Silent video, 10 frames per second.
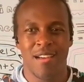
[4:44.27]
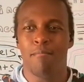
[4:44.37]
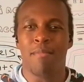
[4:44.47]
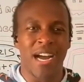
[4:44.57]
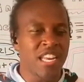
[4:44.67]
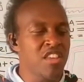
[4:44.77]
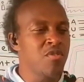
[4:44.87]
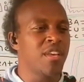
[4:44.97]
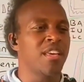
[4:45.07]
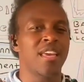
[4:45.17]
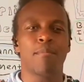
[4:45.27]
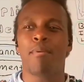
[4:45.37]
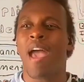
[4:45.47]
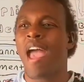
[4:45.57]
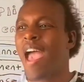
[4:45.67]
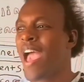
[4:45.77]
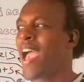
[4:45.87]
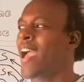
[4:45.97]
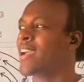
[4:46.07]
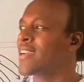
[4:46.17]
Money you can get
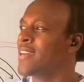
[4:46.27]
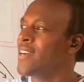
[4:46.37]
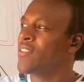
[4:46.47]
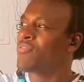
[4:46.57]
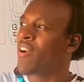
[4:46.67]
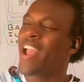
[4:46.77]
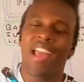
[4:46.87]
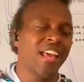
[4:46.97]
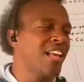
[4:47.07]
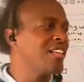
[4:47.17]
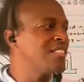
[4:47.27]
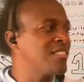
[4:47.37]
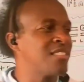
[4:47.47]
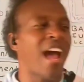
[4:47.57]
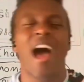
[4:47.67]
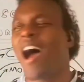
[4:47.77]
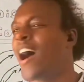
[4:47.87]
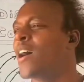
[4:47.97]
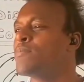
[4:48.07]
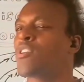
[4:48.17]
back, friends,
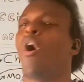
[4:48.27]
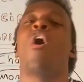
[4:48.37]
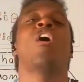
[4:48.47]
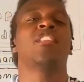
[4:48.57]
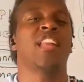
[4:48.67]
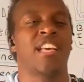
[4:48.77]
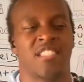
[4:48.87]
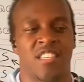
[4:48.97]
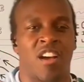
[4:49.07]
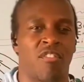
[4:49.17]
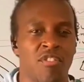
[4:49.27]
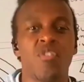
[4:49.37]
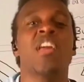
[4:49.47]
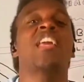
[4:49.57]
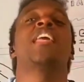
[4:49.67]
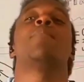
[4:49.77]
jobs, all of that stuff. You can get